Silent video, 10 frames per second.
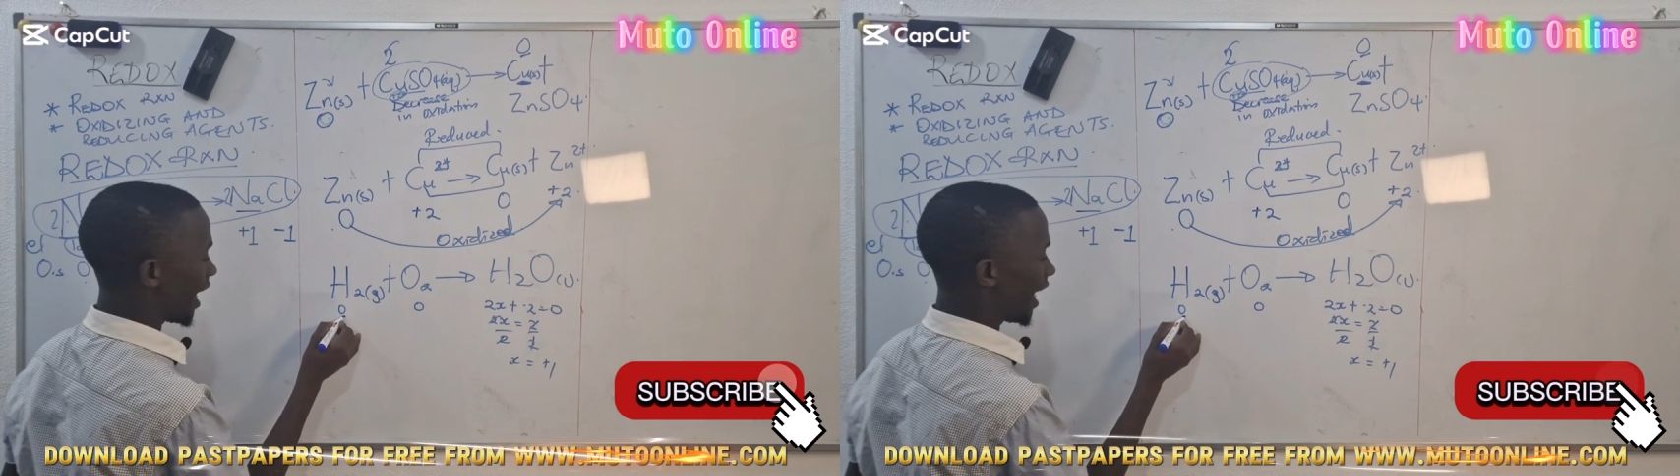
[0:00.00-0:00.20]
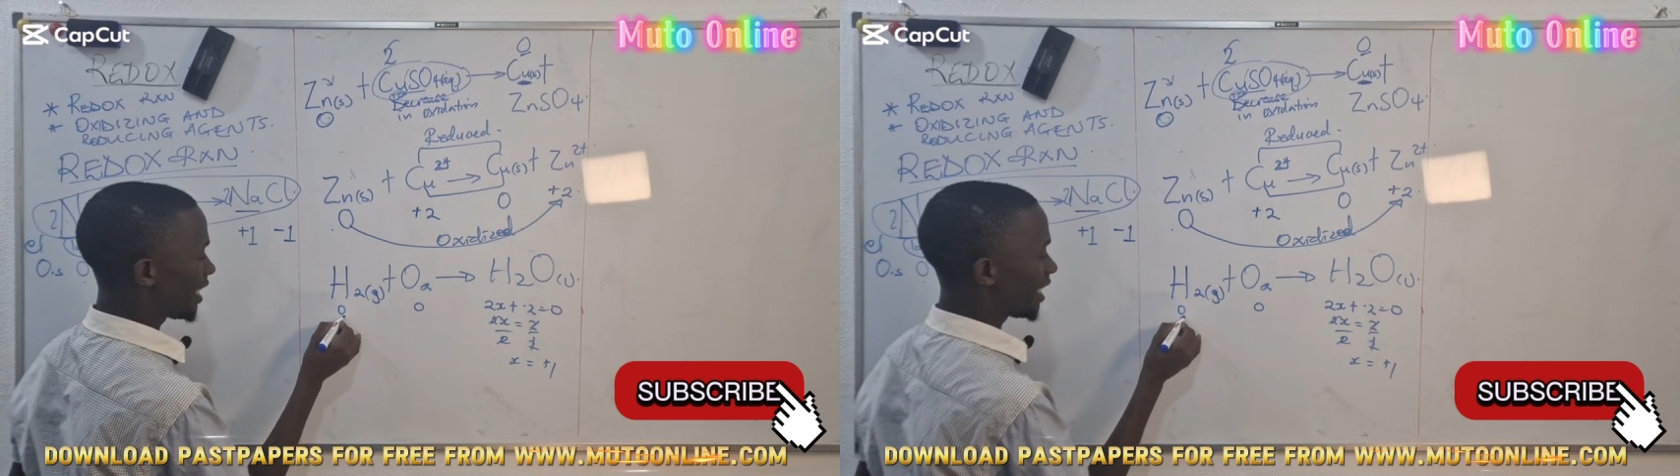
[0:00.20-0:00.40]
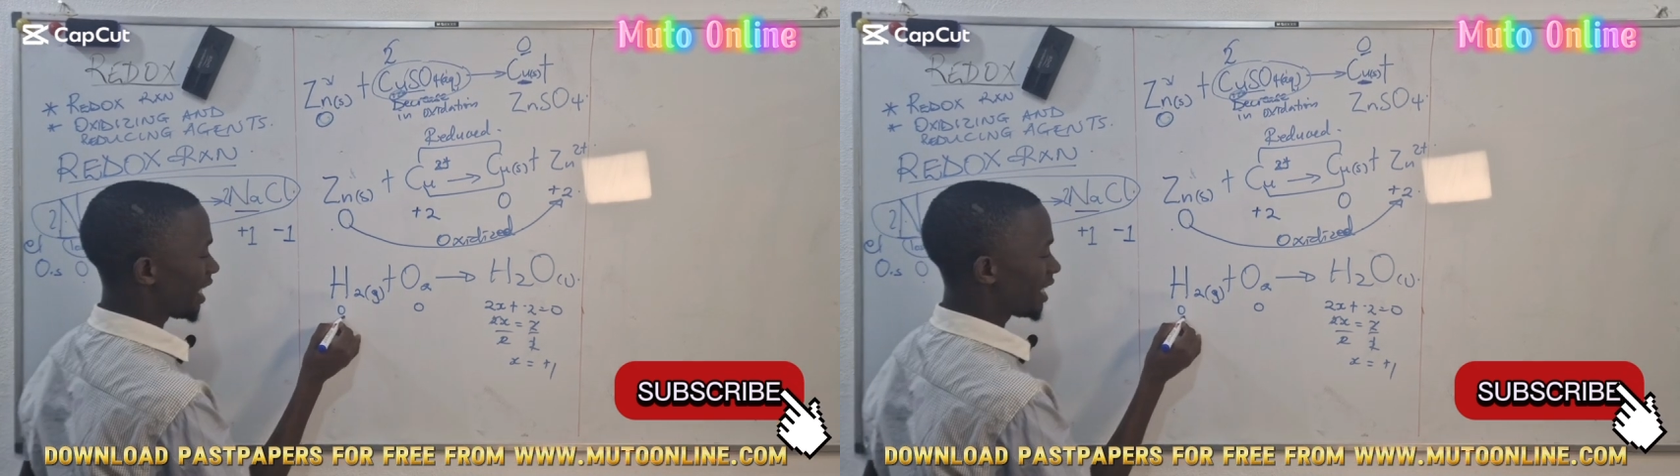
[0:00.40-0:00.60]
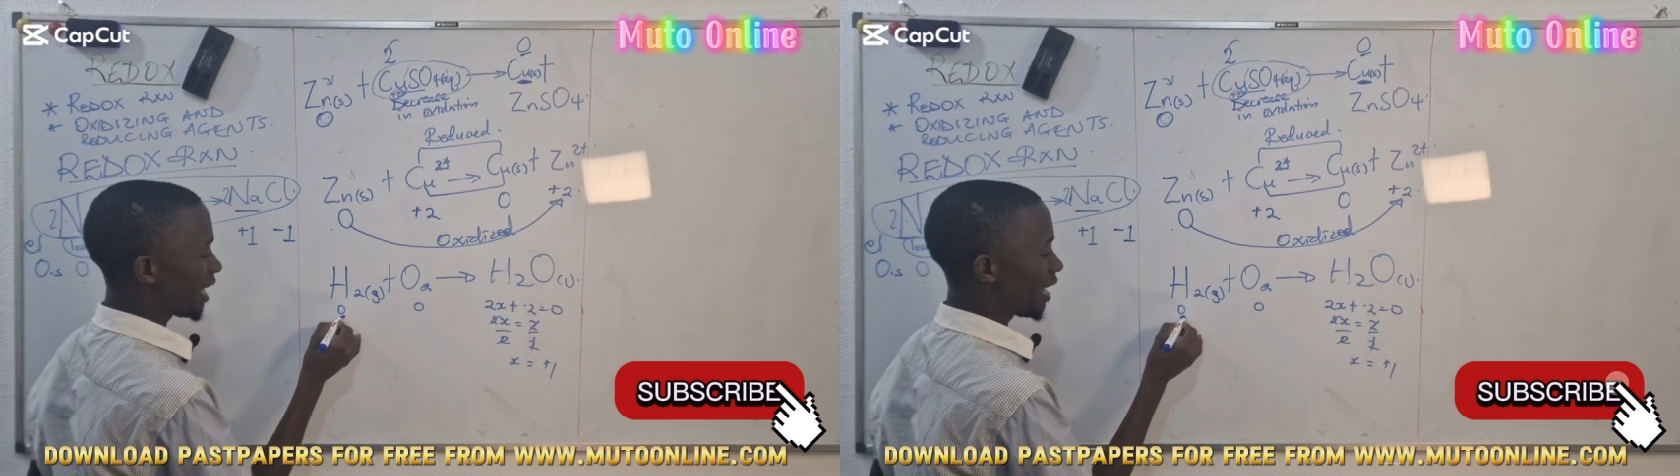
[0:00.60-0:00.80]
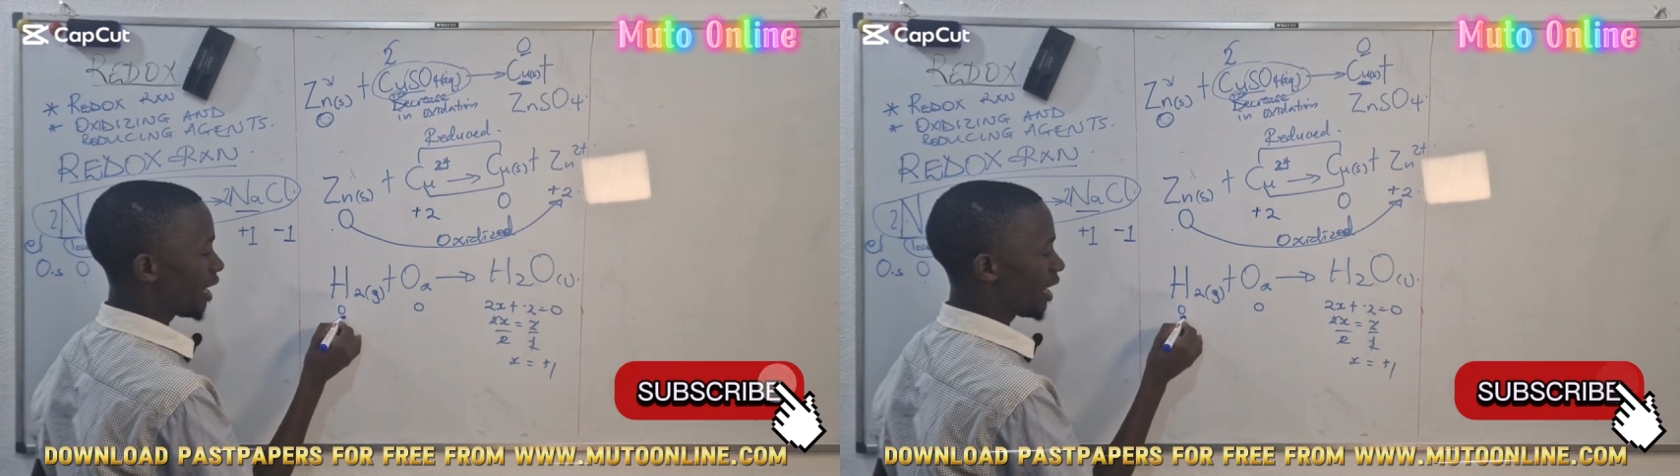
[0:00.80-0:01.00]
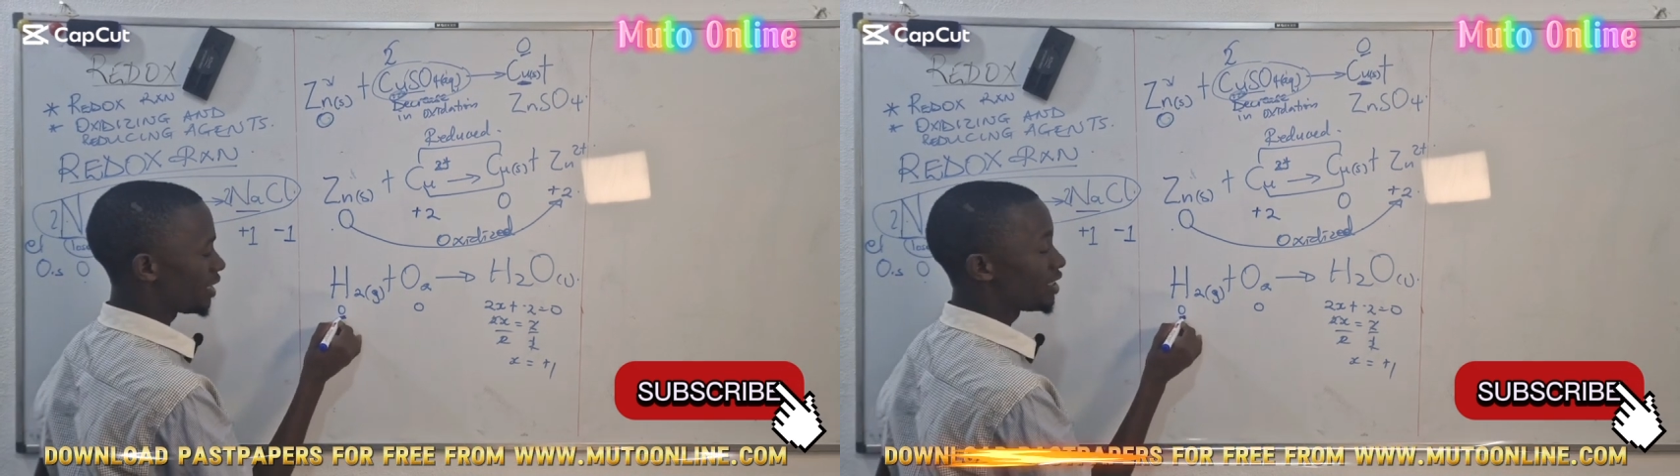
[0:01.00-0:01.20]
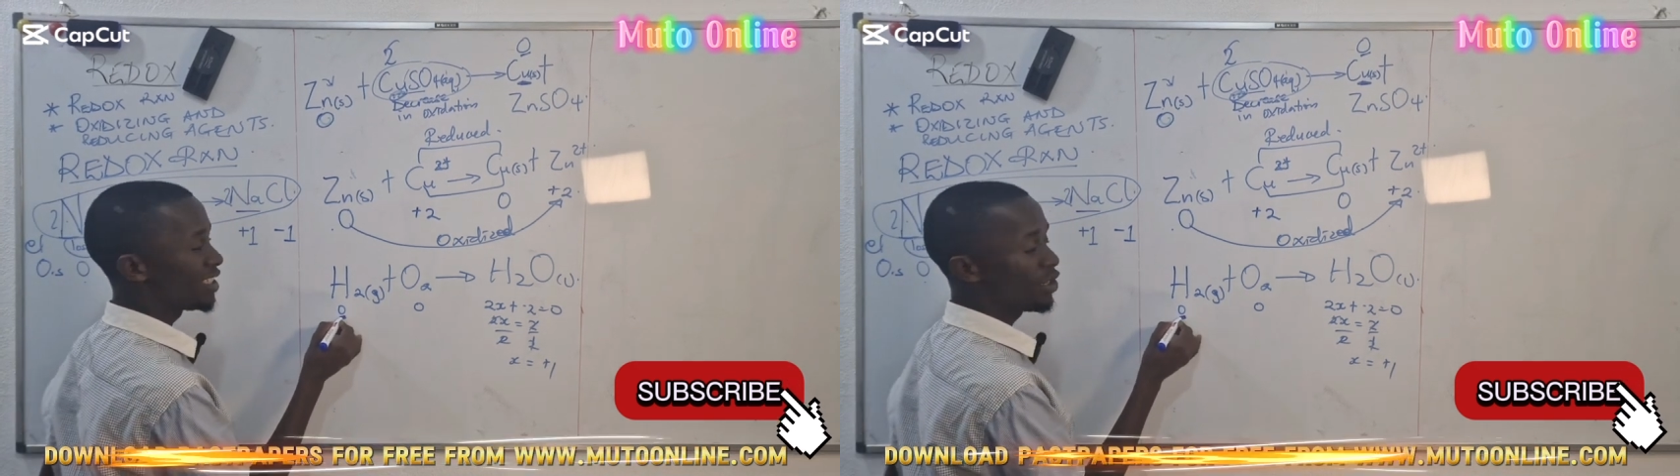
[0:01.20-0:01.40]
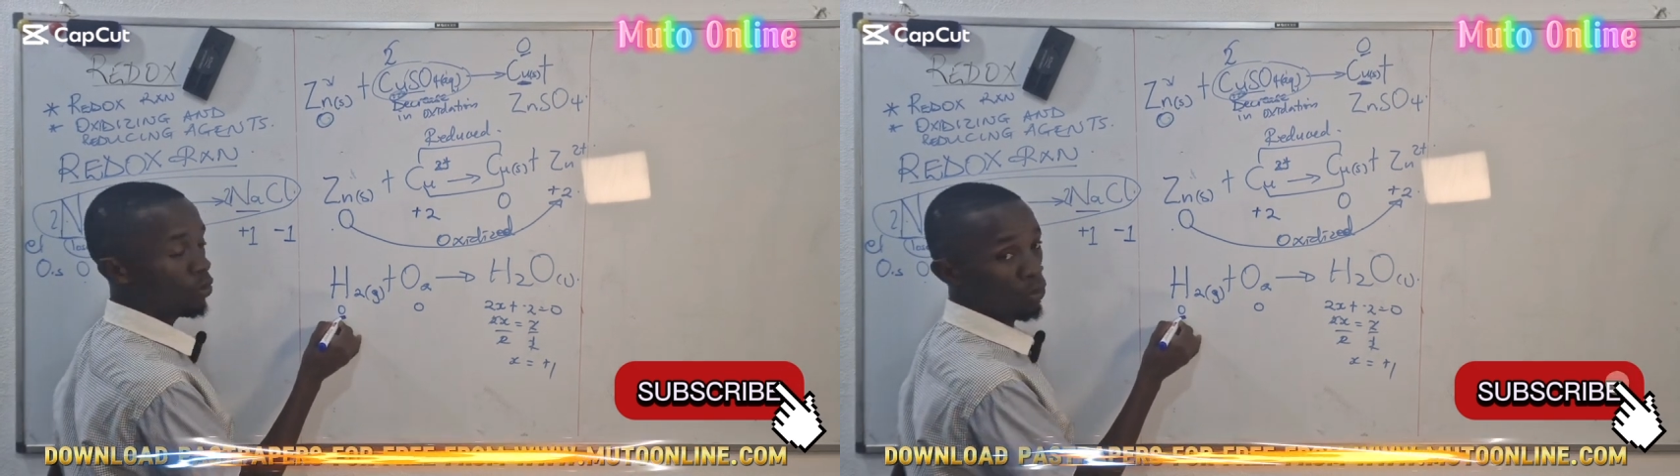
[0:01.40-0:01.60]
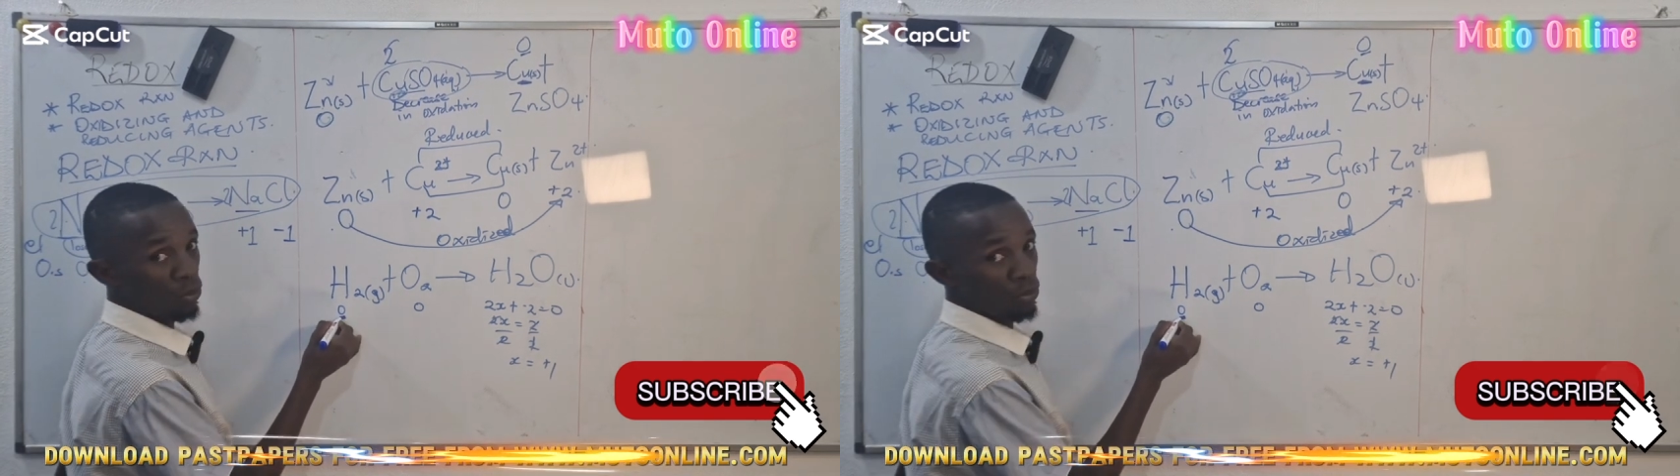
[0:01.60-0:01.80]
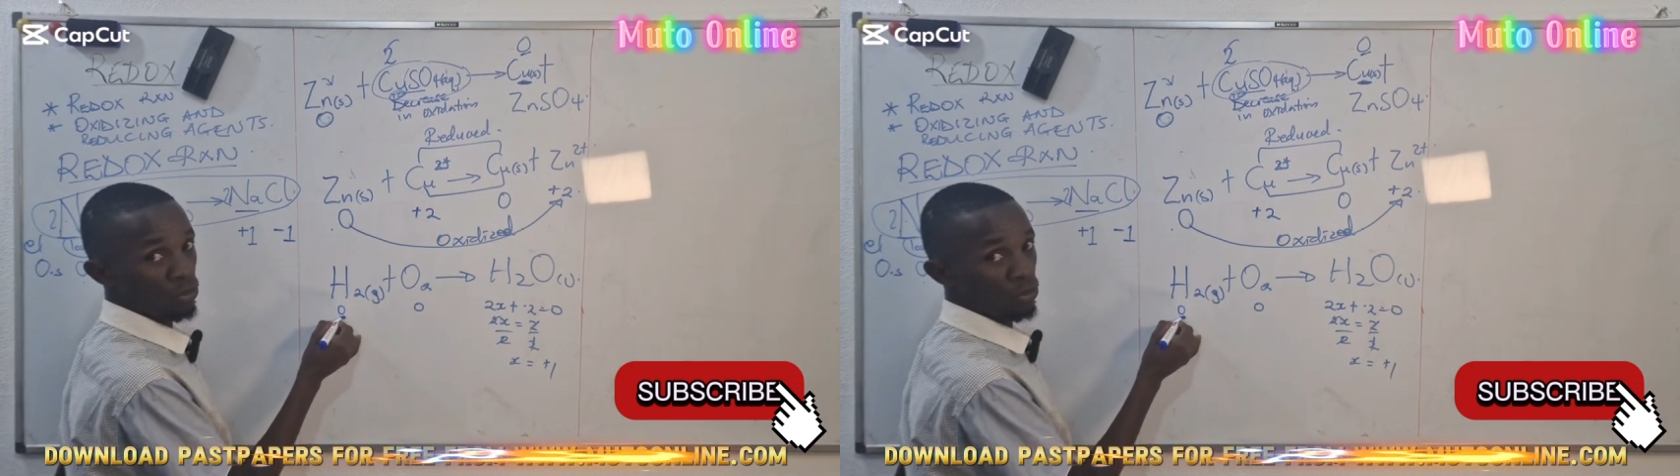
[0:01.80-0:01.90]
had a 0.